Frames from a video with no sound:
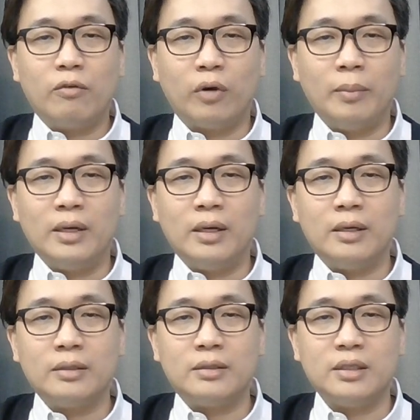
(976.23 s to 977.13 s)
from
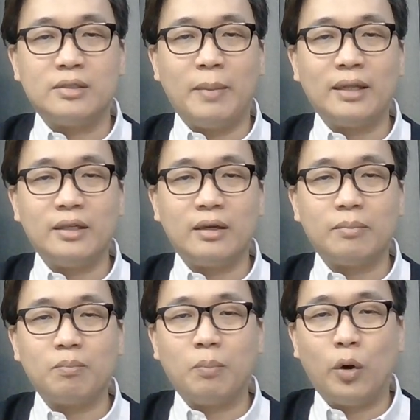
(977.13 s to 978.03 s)
a systematic
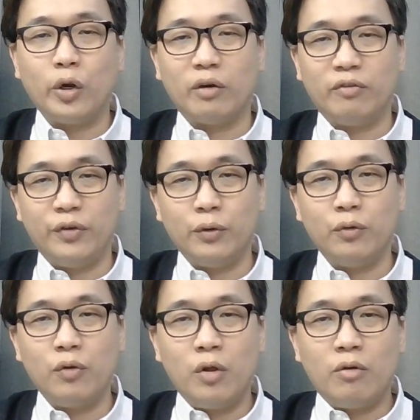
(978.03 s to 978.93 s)
point of view,